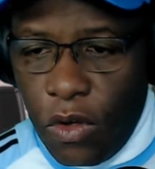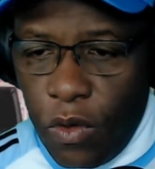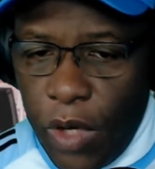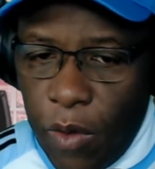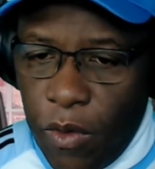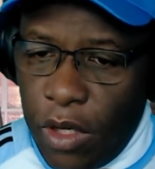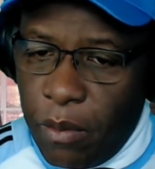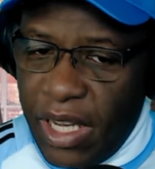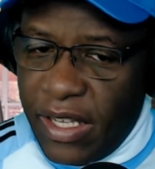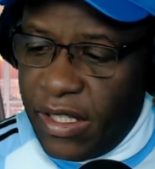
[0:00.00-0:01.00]
or do I
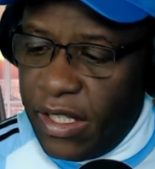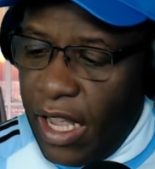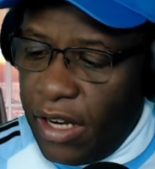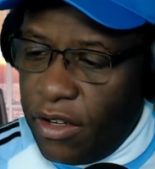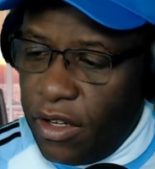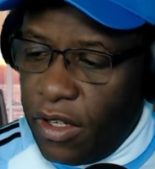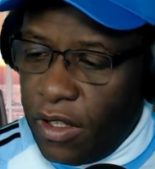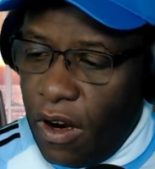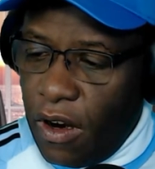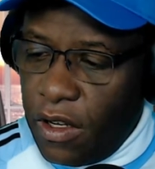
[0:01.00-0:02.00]
want my
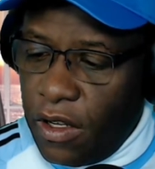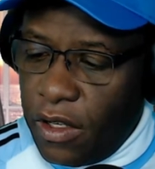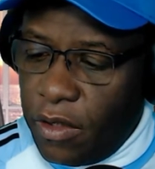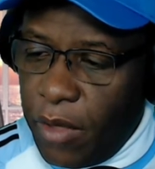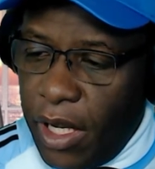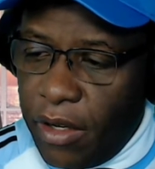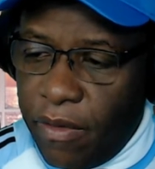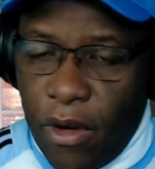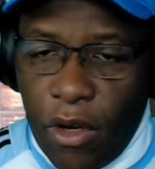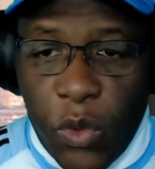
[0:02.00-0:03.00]
standard cardioid
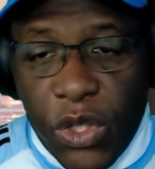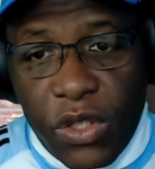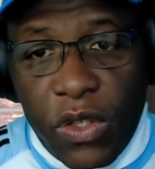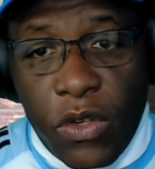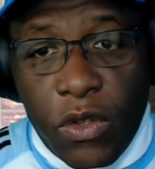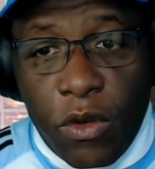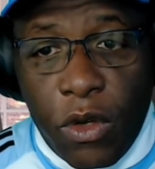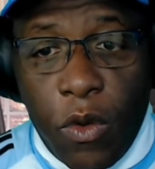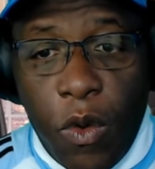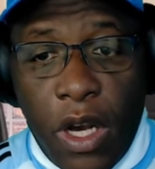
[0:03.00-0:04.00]
microphone, which
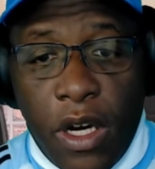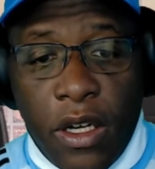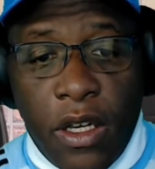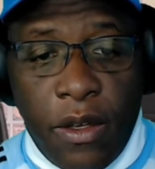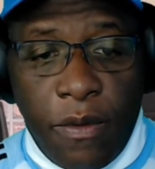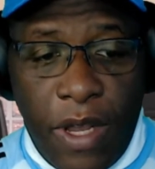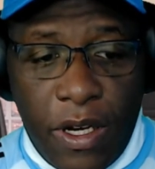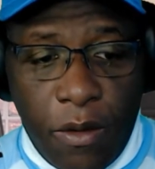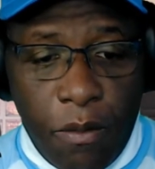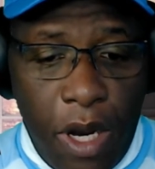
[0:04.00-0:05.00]
doesn't require
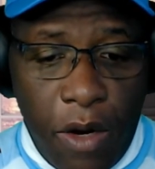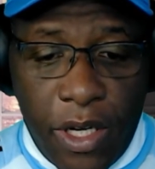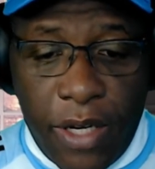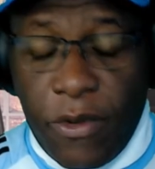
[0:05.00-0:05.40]
phantom power?